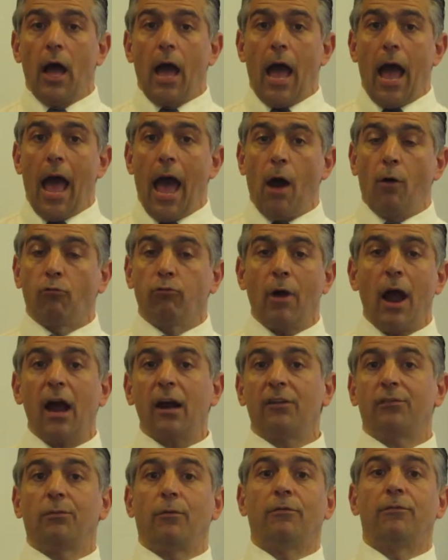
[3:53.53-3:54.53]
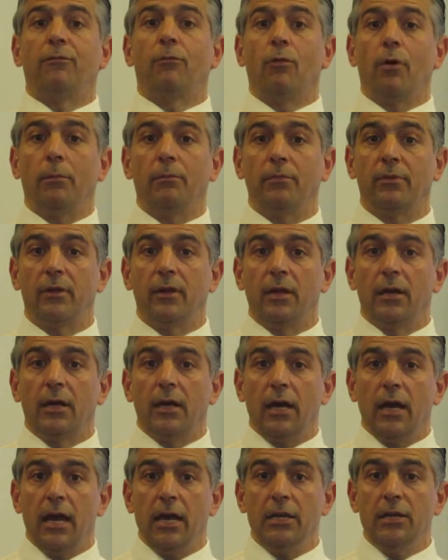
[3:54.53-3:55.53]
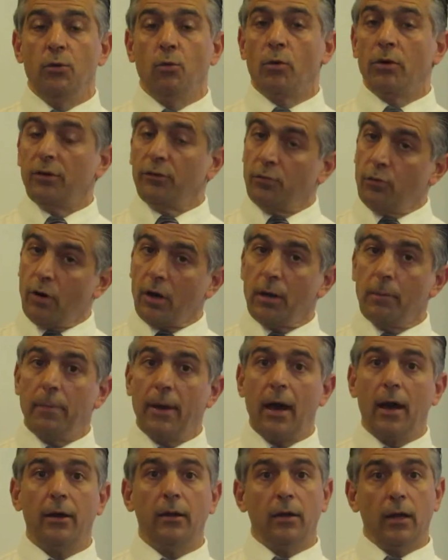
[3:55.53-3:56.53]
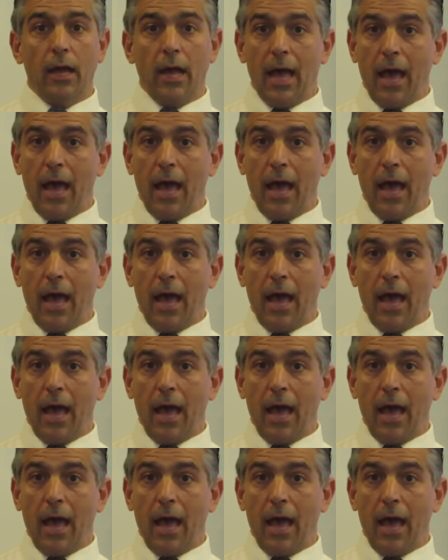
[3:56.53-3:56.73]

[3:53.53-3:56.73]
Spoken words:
how rocks were formed and you want to talk about